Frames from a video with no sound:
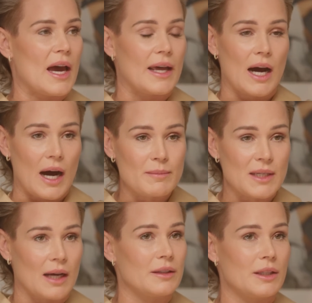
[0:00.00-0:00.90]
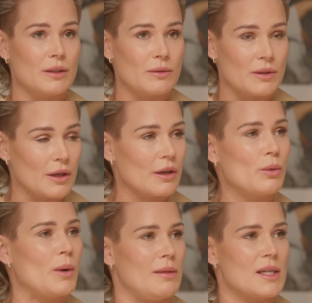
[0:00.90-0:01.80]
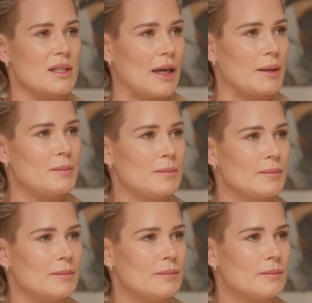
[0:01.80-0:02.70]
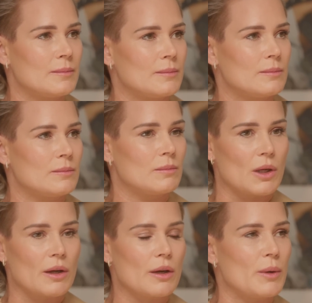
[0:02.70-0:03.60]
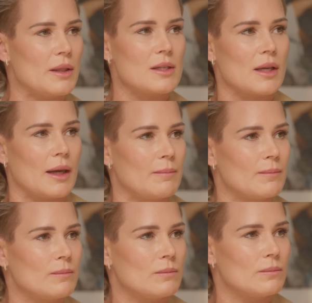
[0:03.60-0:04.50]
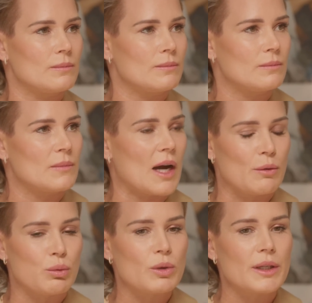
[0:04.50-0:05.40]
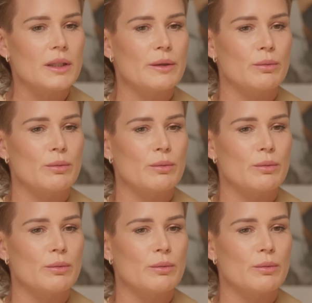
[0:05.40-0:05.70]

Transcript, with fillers: And I'm mm-hmm. telling you, they're going to win this game. Mm-hmm. They're going to win this game. Mm-hmm. I really,